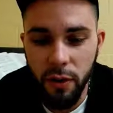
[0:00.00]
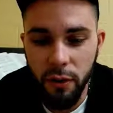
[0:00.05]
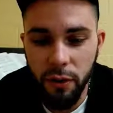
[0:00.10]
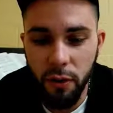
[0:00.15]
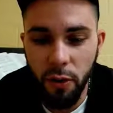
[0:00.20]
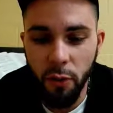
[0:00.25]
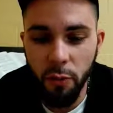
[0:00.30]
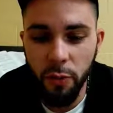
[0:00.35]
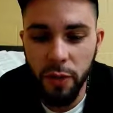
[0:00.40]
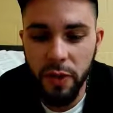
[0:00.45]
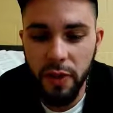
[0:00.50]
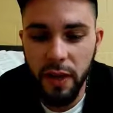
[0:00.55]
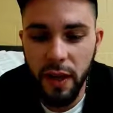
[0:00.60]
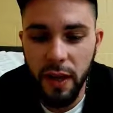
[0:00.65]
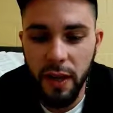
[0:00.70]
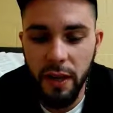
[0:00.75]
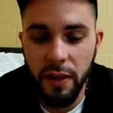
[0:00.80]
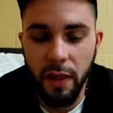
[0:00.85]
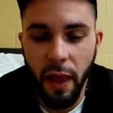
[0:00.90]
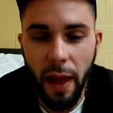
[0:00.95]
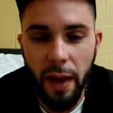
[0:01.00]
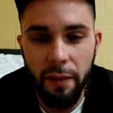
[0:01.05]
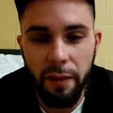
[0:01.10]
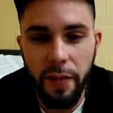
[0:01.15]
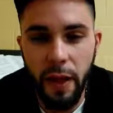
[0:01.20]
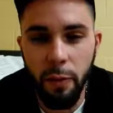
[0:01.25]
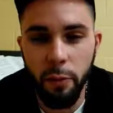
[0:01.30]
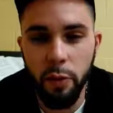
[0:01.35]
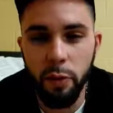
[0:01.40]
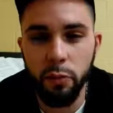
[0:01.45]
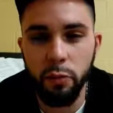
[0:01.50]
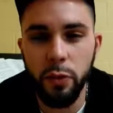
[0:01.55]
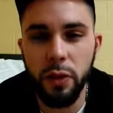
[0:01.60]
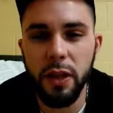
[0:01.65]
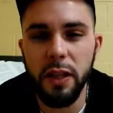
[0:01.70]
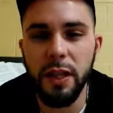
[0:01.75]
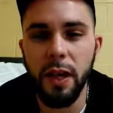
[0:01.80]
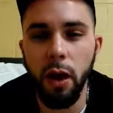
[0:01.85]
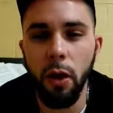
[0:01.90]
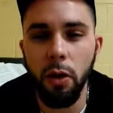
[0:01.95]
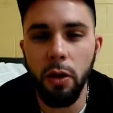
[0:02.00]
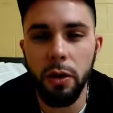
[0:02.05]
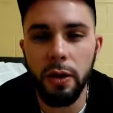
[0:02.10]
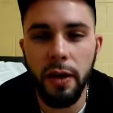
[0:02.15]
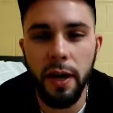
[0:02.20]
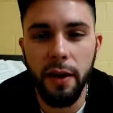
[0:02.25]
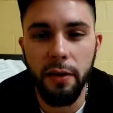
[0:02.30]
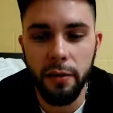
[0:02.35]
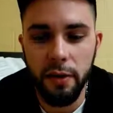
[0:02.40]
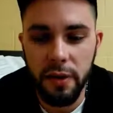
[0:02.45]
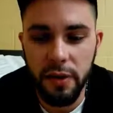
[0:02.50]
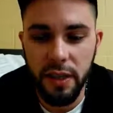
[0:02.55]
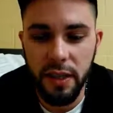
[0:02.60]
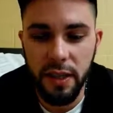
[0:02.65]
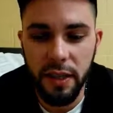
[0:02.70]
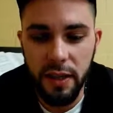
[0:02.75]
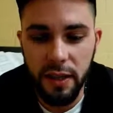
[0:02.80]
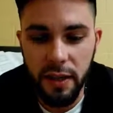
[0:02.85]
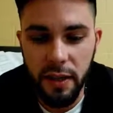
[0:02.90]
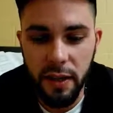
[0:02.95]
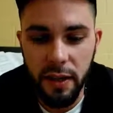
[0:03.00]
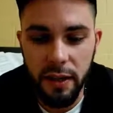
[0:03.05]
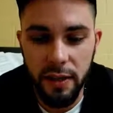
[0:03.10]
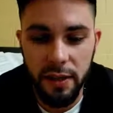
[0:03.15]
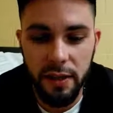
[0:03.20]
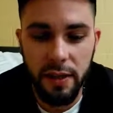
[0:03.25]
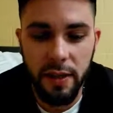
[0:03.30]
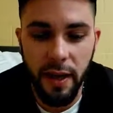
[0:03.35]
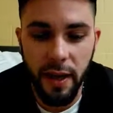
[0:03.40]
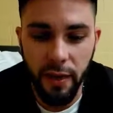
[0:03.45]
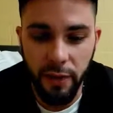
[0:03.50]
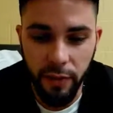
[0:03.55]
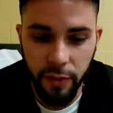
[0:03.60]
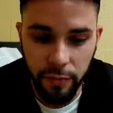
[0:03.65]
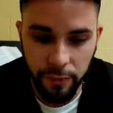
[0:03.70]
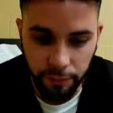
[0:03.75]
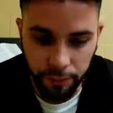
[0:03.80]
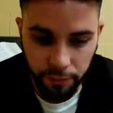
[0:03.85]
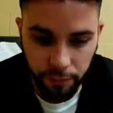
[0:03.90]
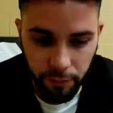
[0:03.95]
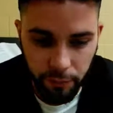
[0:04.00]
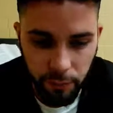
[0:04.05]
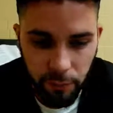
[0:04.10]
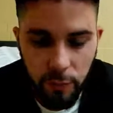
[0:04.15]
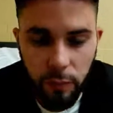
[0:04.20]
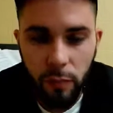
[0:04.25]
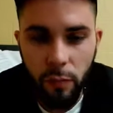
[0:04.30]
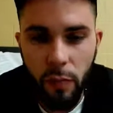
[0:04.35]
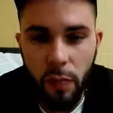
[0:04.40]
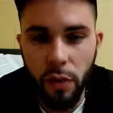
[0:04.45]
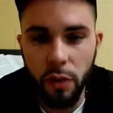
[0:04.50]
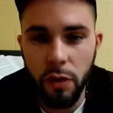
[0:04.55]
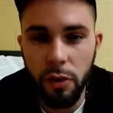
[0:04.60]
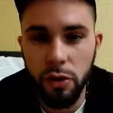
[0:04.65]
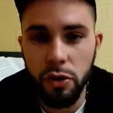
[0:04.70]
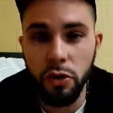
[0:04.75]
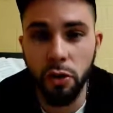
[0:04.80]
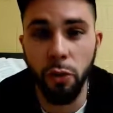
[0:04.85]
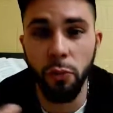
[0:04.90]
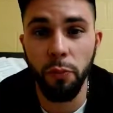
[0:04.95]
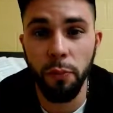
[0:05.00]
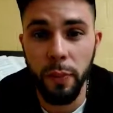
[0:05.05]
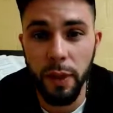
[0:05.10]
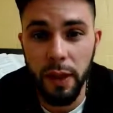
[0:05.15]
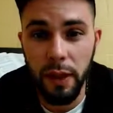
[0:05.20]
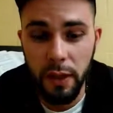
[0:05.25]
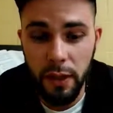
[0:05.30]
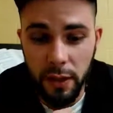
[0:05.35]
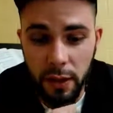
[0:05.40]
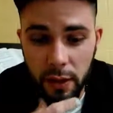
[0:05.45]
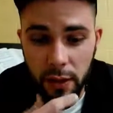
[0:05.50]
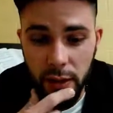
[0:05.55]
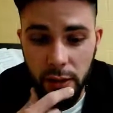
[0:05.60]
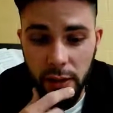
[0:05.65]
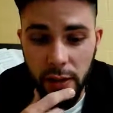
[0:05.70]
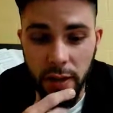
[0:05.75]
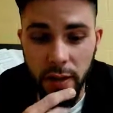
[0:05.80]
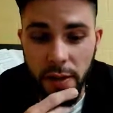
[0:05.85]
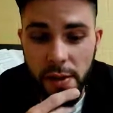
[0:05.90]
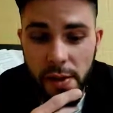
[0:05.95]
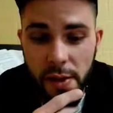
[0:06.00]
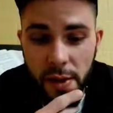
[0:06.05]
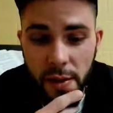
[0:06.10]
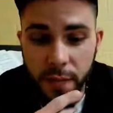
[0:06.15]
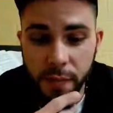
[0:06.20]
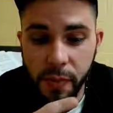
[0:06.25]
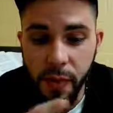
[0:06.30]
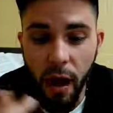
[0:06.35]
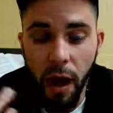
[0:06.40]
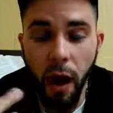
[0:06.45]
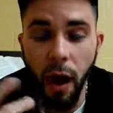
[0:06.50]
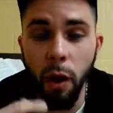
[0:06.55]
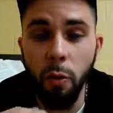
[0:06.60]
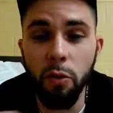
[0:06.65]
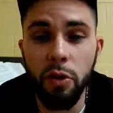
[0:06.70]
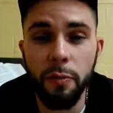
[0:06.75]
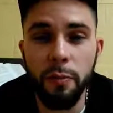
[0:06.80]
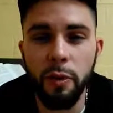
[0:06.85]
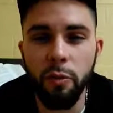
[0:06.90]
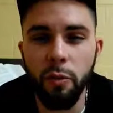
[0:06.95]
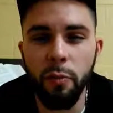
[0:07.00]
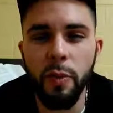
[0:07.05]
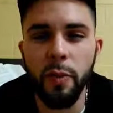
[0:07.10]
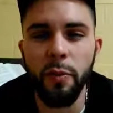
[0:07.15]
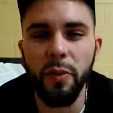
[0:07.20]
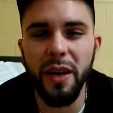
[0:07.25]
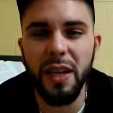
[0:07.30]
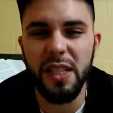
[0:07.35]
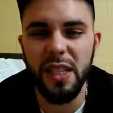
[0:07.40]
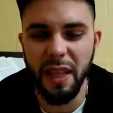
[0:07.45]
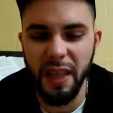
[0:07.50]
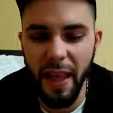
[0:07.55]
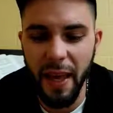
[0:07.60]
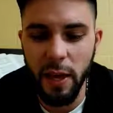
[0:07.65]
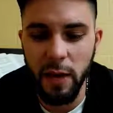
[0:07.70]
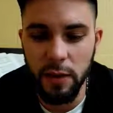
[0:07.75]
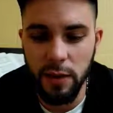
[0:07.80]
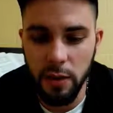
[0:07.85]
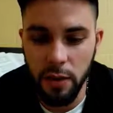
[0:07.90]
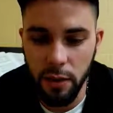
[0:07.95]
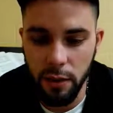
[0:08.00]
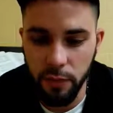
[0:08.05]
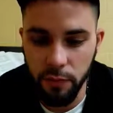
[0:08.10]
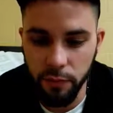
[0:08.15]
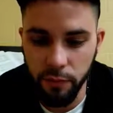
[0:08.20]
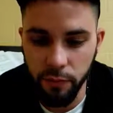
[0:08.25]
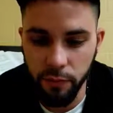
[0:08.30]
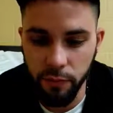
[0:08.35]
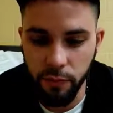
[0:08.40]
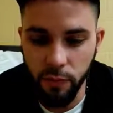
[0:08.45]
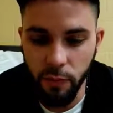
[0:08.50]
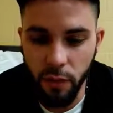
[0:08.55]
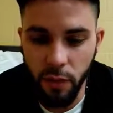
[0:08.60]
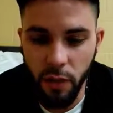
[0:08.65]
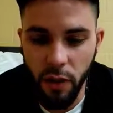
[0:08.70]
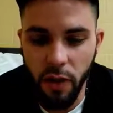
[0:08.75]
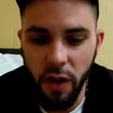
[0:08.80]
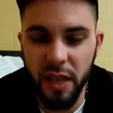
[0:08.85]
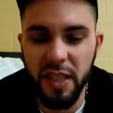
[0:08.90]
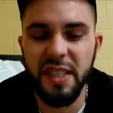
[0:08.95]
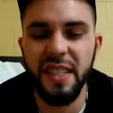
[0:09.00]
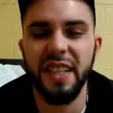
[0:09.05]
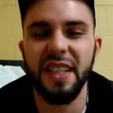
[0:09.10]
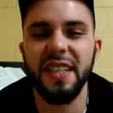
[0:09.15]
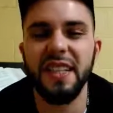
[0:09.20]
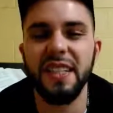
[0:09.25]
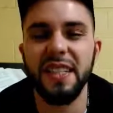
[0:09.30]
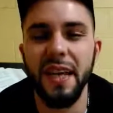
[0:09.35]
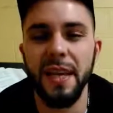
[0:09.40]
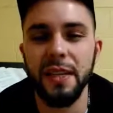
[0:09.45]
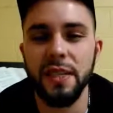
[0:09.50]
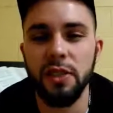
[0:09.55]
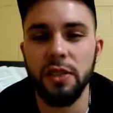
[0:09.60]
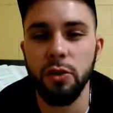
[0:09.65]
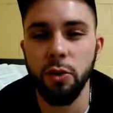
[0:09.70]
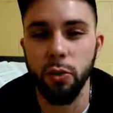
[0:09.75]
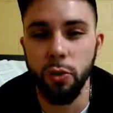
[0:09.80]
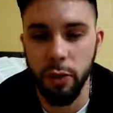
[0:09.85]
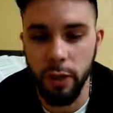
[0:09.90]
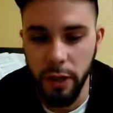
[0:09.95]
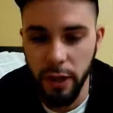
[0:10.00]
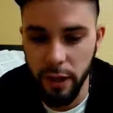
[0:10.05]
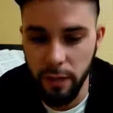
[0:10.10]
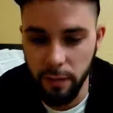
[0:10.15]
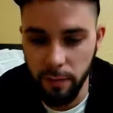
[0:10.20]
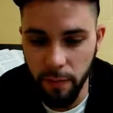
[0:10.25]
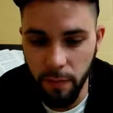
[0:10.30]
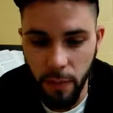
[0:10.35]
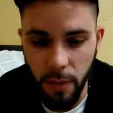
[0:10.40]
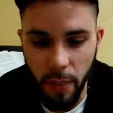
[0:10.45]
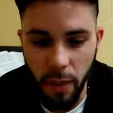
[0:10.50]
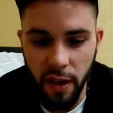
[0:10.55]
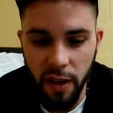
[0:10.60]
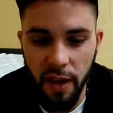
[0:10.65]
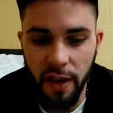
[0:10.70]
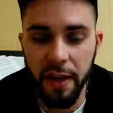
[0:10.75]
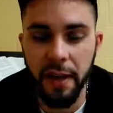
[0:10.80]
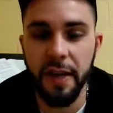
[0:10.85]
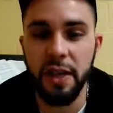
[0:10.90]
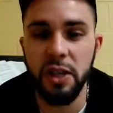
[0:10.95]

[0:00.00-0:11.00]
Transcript: The only thing in life that we really are guaranteed is death. So me, I want to be remembered as a legacy, a success story, an